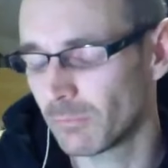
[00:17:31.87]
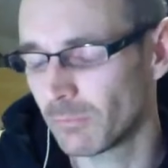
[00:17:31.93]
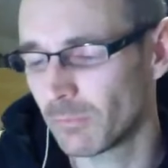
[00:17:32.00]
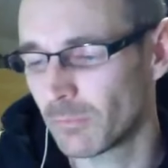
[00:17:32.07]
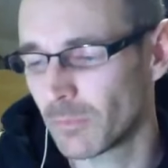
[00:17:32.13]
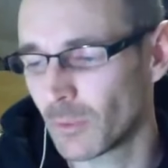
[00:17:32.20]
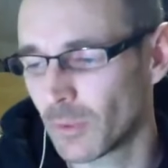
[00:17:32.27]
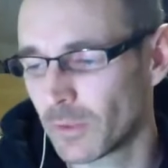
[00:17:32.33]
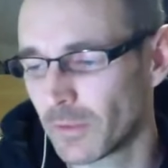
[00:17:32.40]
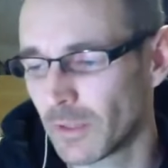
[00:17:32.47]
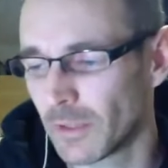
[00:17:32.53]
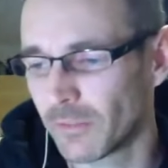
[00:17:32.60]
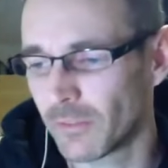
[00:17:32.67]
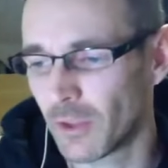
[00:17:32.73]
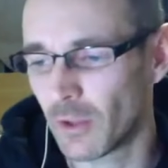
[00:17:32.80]
doing
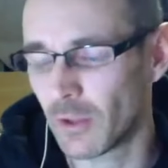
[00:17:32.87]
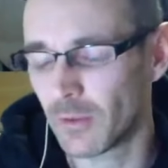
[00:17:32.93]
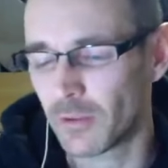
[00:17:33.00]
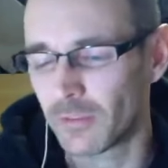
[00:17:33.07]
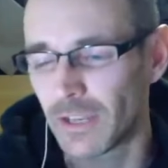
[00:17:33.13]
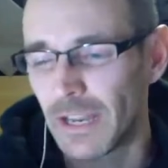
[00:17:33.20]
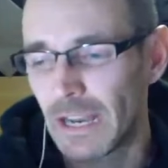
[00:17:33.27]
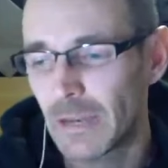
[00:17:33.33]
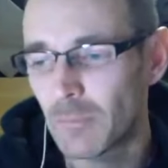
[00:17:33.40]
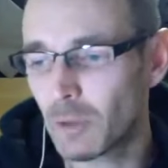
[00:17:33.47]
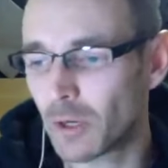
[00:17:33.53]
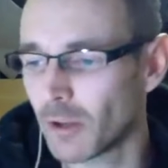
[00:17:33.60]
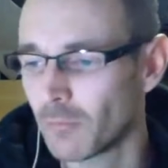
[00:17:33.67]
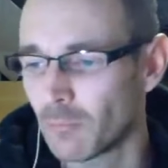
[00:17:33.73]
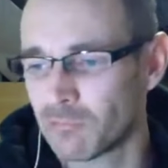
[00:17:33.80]
this, that there's an
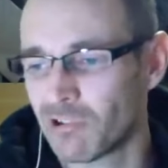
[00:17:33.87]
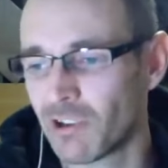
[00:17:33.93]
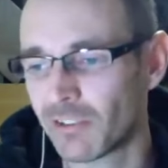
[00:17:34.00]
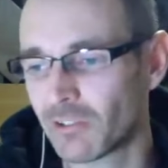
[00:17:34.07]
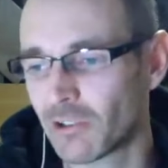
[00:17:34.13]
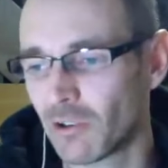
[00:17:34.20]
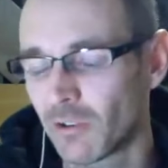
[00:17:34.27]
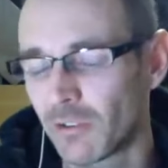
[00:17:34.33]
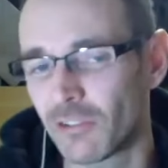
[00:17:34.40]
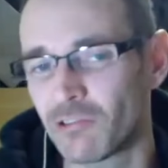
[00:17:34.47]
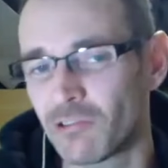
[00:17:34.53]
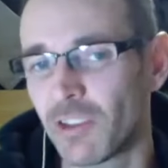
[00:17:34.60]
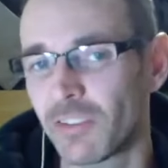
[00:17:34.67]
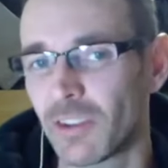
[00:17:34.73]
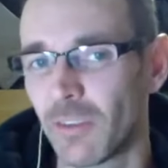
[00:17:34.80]
element of pressure and
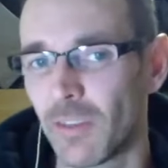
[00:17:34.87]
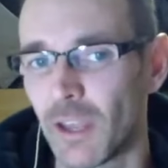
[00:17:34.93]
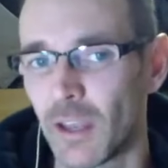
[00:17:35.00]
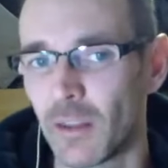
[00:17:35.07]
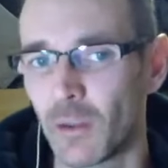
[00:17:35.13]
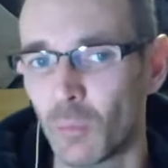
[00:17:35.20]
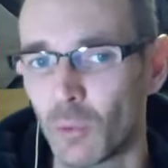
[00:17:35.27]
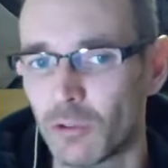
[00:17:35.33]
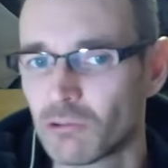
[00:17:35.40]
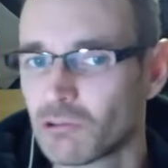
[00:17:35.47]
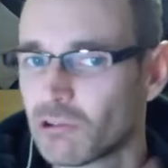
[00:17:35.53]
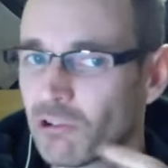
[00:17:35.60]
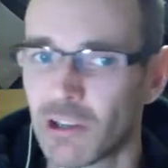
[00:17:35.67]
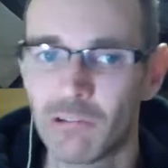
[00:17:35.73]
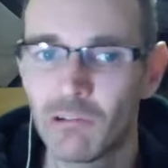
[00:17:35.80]
stress in there that would
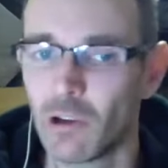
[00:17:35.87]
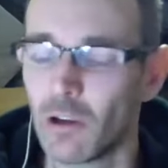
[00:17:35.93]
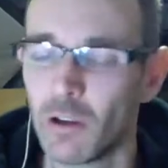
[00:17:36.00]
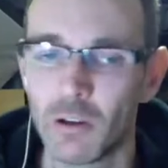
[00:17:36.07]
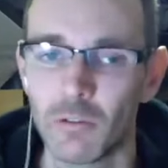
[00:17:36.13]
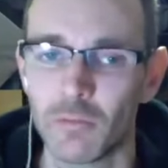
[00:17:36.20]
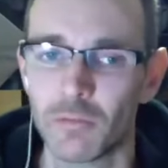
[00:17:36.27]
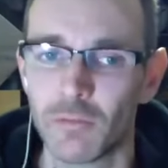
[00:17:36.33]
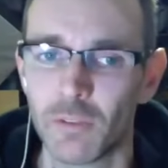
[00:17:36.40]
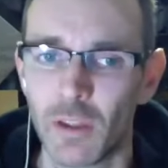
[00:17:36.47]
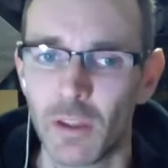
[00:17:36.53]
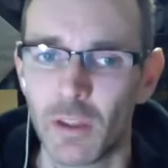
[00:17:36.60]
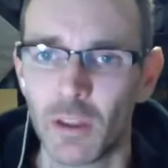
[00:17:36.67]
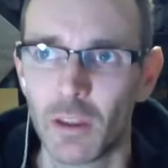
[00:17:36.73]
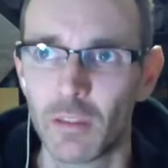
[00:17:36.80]
trigger a lot of
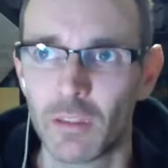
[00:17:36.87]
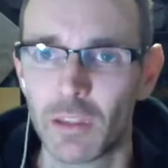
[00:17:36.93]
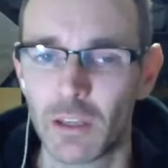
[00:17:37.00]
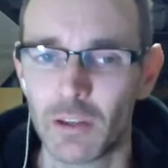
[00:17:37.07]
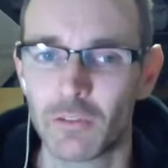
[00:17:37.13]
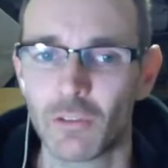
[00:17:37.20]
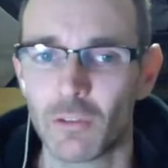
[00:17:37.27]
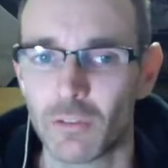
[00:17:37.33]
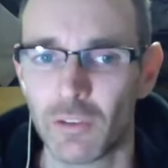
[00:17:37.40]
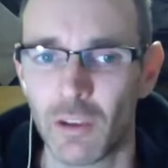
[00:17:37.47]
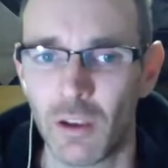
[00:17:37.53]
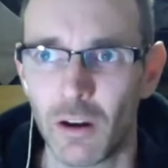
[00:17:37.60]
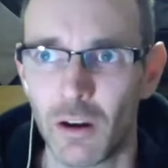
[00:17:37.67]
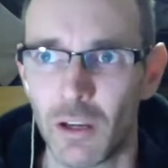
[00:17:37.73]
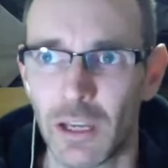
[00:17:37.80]
the issues that
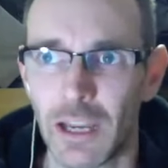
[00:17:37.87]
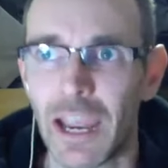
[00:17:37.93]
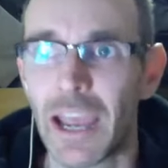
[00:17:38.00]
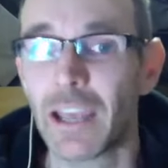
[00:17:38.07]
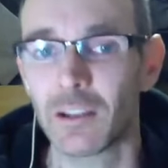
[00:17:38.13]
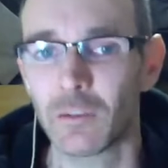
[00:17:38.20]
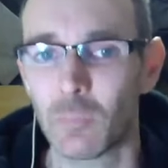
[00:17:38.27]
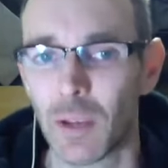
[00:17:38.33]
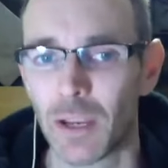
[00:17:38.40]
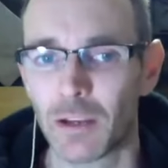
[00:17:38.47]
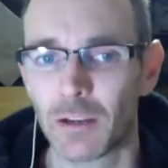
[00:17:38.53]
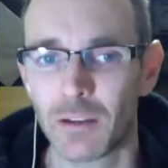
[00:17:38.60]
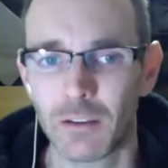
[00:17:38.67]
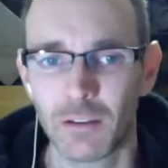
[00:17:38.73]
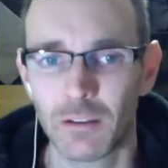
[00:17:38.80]
I had
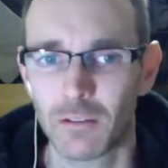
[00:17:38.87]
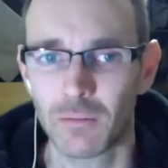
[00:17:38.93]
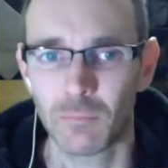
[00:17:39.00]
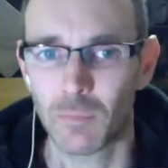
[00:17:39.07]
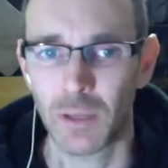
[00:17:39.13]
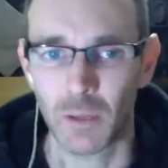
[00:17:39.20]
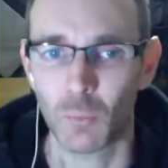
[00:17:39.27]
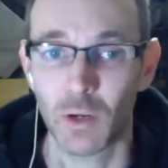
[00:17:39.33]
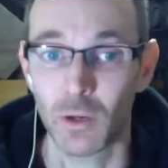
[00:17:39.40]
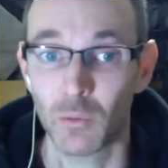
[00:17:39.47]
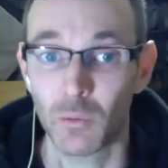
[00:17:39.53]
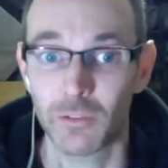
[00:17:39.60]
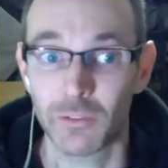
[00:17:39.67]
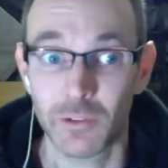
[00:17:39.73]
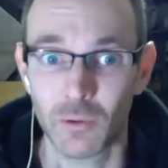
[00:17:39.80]
back back when I
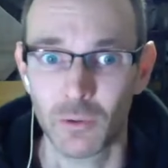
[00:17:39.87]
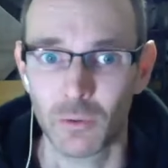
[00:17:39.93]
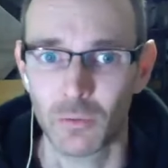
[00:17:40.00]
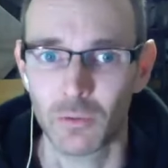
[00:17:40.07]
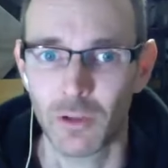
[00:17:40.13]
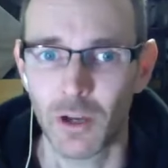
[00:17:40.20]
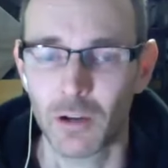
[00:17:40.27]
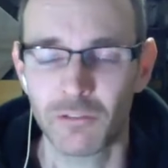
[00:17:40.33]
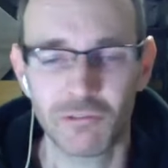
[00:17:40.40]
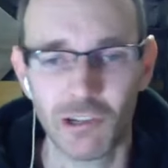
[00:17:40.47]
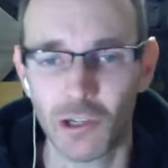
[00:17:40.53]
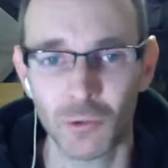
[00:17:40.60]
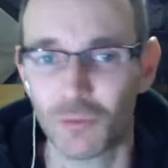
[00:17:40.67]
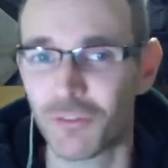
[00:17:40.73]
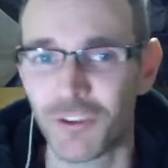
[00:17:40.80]
was at school. I
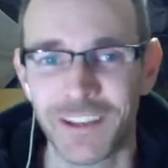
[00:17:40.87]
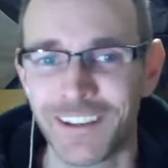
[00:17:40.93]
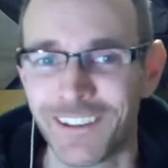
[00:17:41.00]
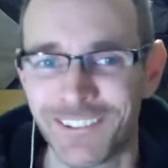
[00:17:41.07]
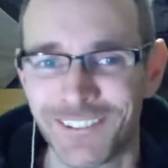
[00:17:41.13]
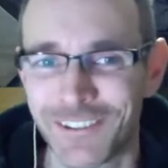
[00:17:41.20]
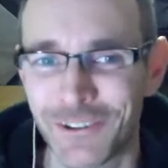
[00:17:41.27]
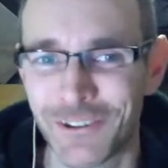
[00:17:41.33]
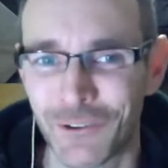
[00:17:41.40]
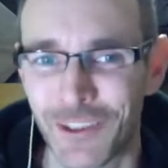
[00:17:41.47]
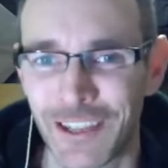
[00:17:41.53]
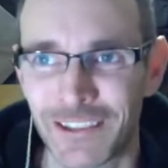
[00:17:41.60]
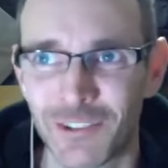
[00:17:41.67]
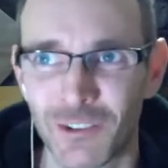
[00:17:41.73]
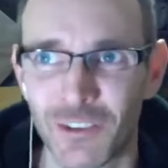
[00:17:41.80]
struggled to fit in at school,
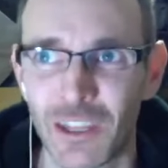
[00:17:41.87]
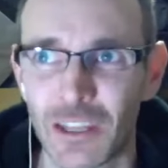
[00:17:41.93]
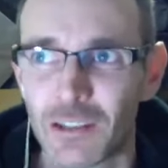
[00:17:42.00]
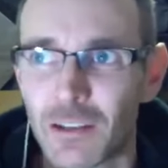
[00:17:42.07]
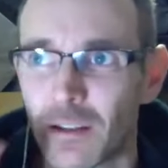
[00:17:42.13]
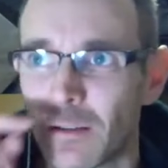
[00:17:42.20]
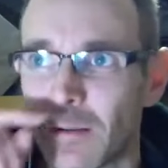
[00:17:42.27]
that sort of thing, you know.